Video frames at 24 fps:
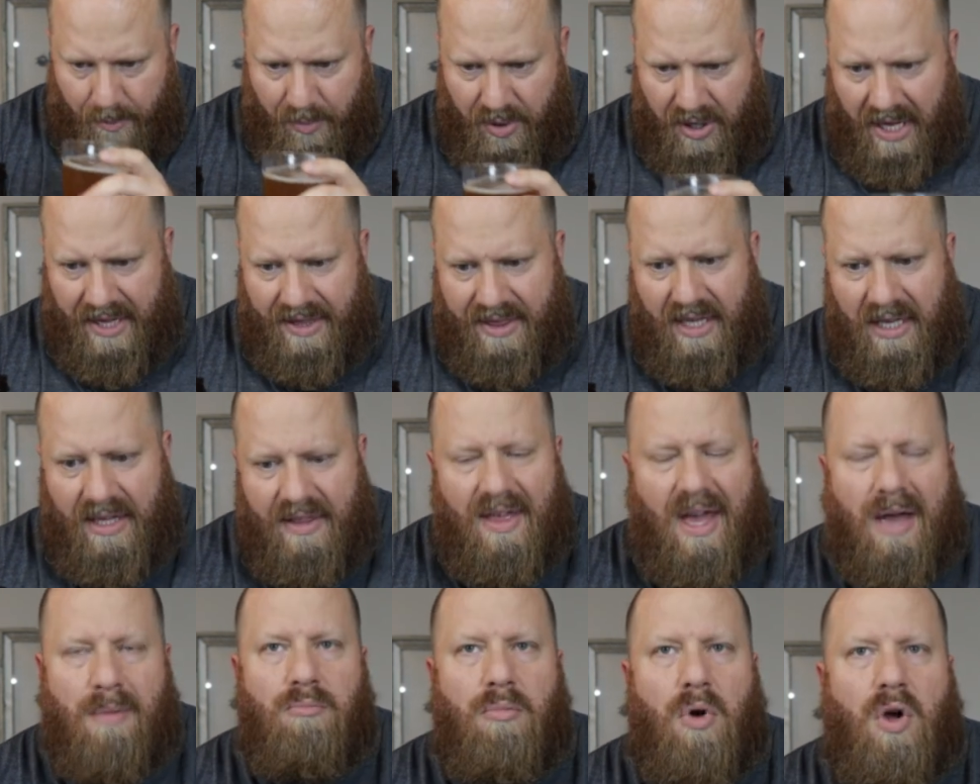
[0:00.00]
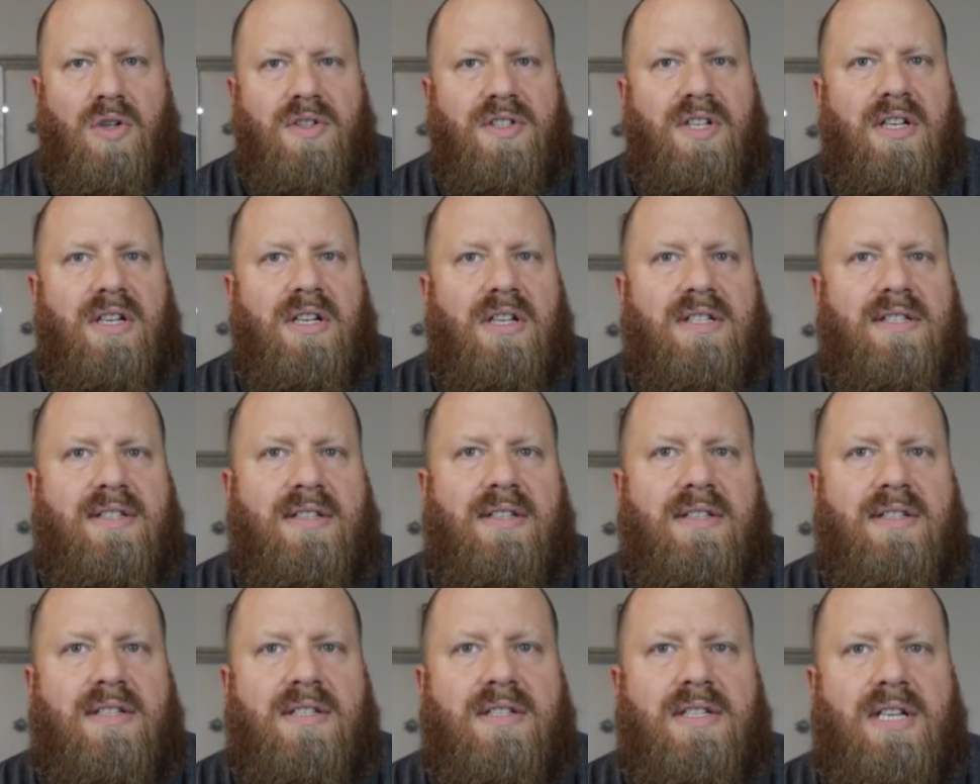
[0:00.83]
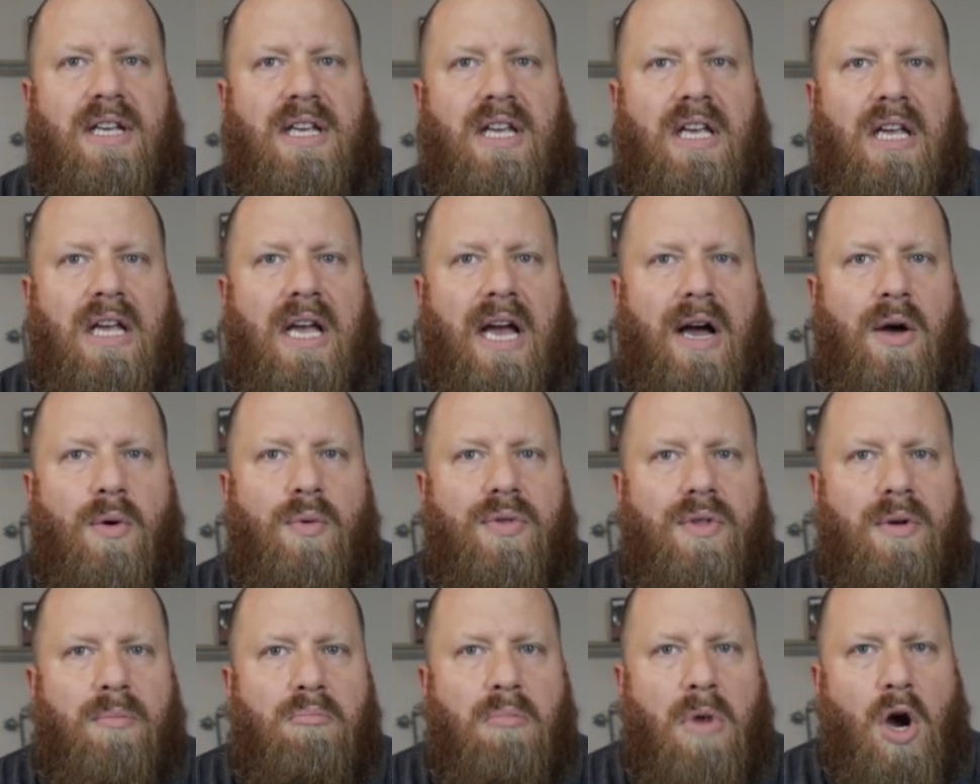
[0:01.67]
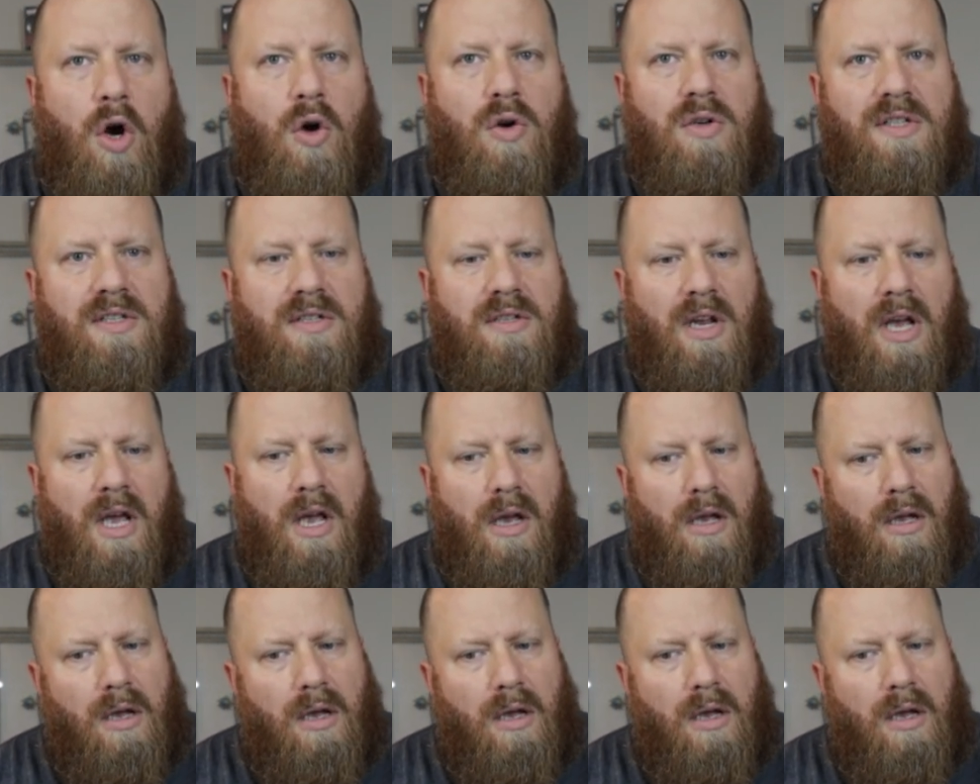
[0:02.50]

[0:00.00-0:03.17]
But I think that maltiness is sticking out the most.